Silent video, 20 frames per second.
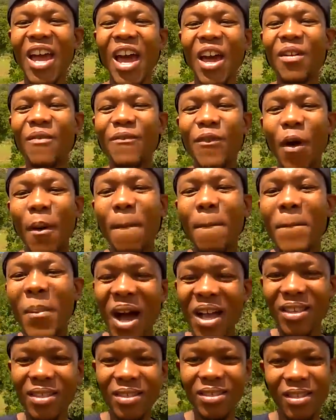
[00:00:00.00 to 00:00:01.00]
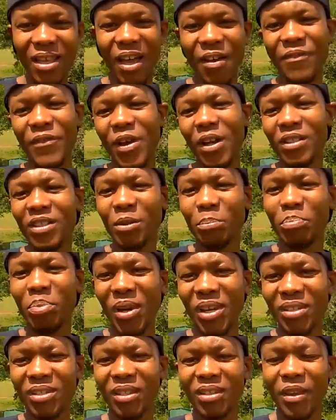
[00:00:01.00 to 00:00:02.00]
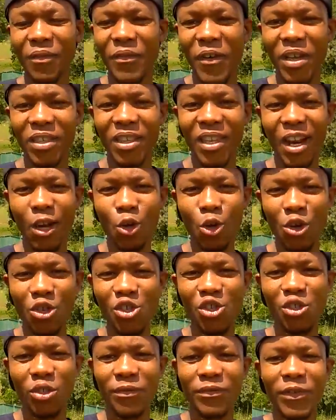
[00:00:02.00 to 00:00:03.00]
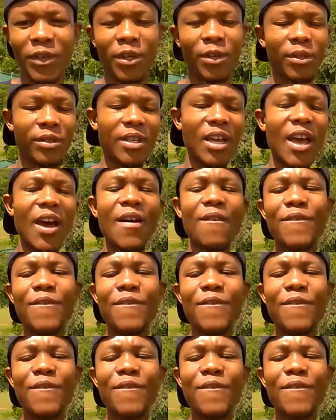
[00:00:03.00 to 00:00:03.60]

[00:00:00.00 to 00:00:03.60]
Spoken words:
And for months, I felt depressed at the fact that I couldn't shoot videos.